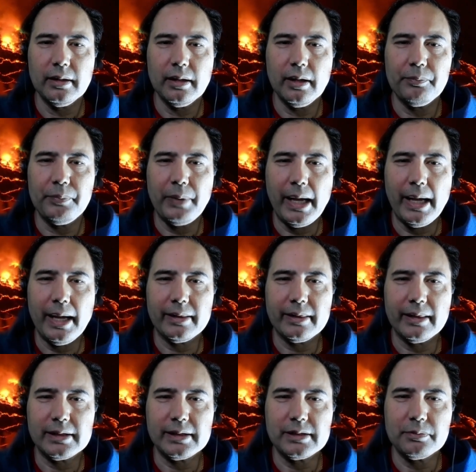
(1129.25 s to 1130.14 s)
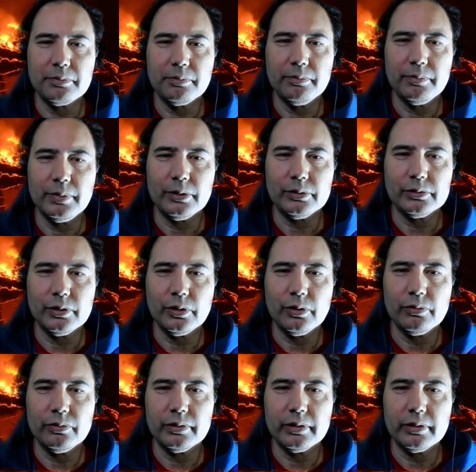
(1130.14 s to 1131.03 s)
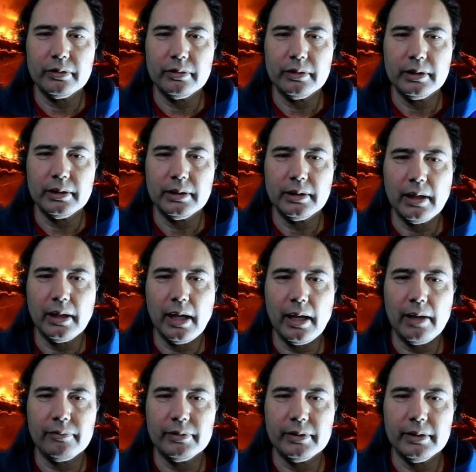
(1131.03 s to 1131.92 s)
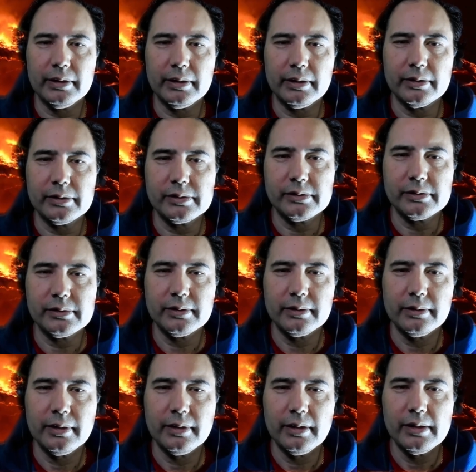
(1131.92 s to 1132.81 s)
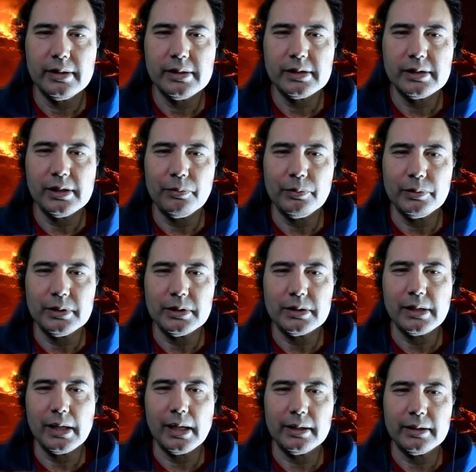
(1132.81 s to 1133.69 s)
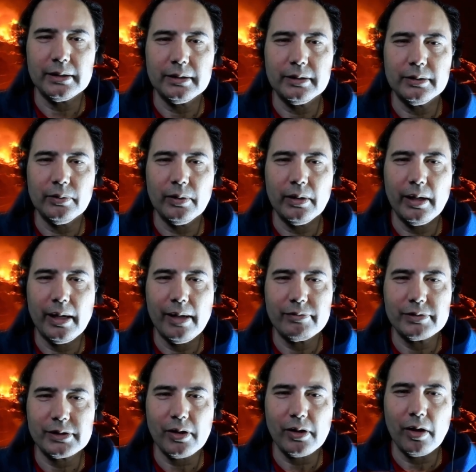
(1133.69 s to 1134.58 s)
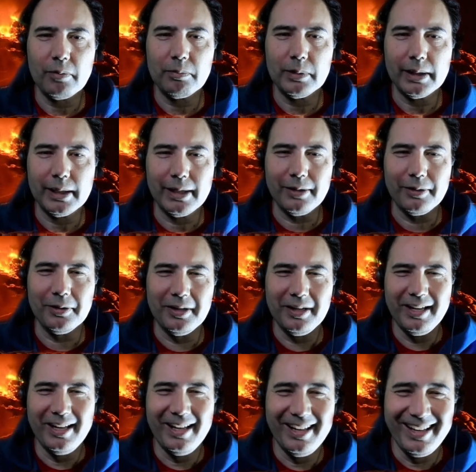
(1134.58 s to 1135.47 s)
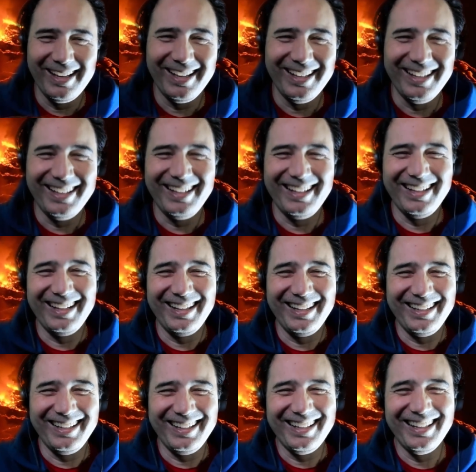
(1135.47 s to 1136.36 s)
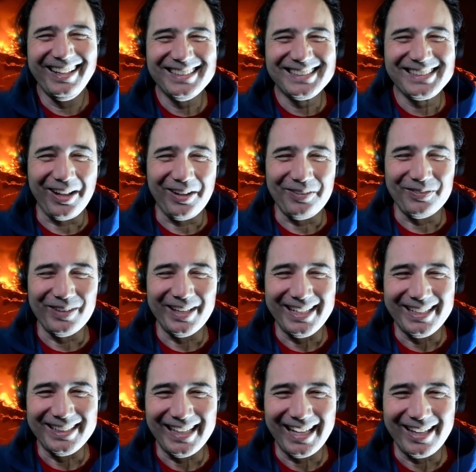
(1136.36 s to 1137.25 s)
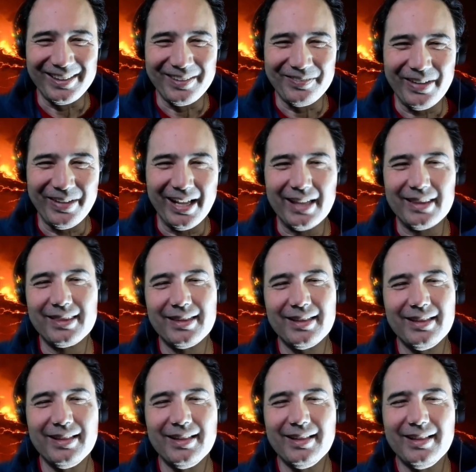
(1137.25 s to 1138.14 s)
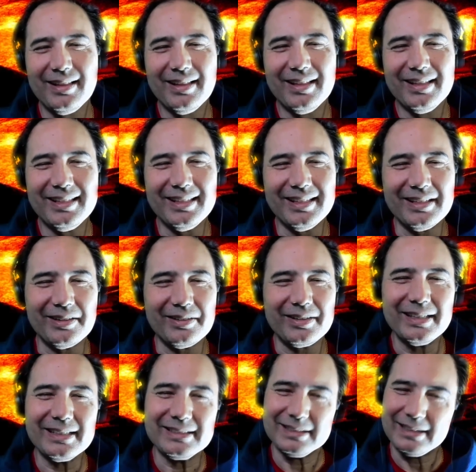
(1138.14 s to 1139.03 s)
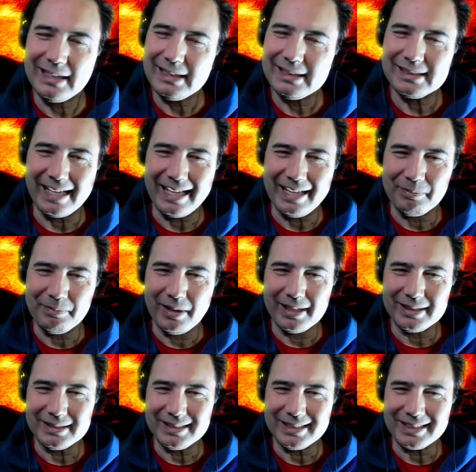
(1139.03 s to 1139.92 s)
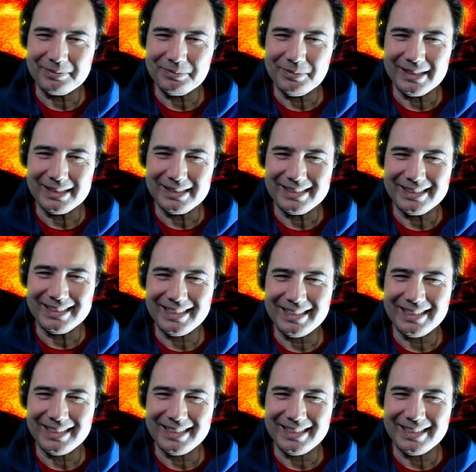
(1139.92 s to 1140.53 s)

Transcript: path that's built over lava, and there's somebody decided to have a saw blade. Saw blade down the path. That's game logic, but